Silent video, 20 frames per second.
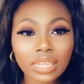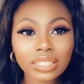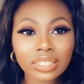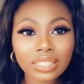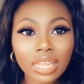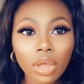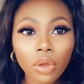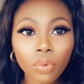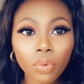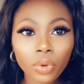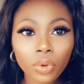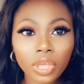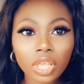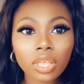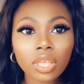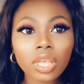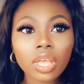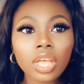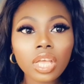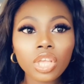that
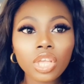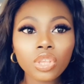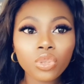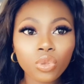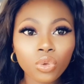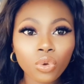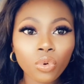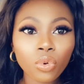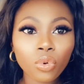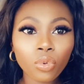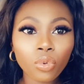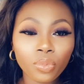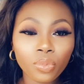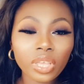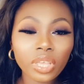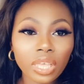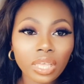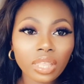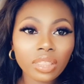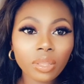way you'll
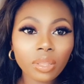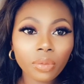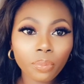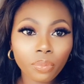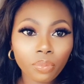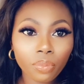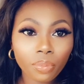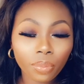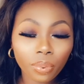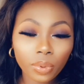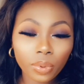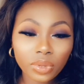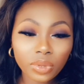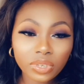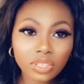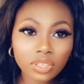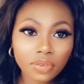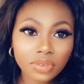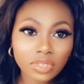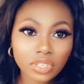be in the
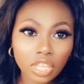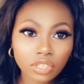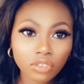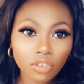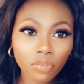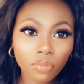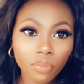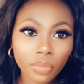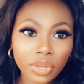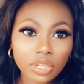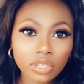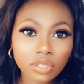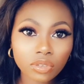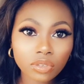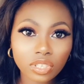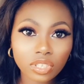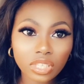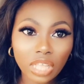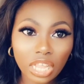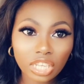positive state of mind
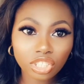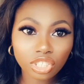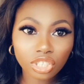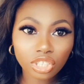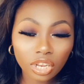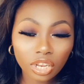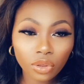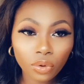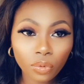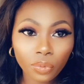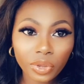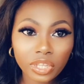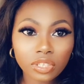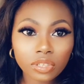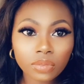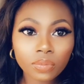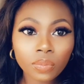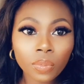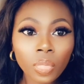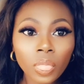to start shedding
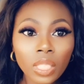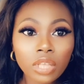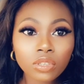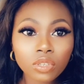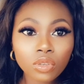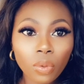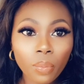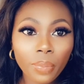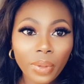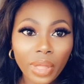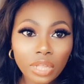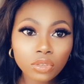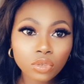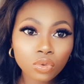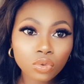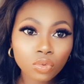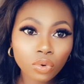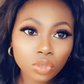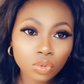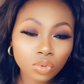weight. So back
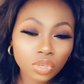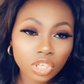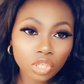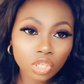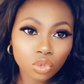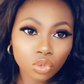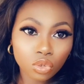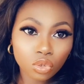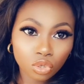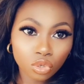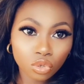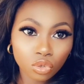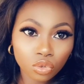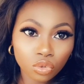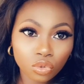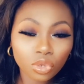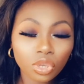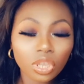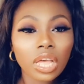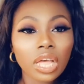to what we need to
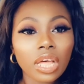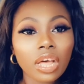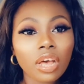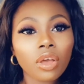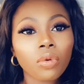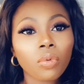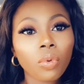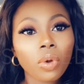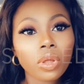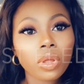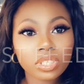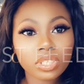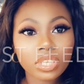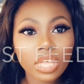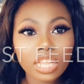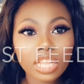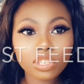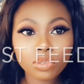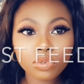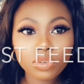do. What you
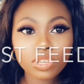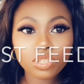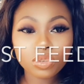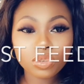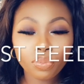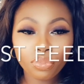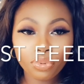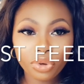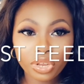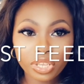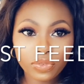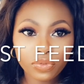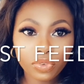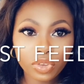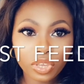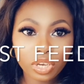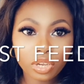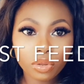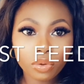can do is to breastfeed.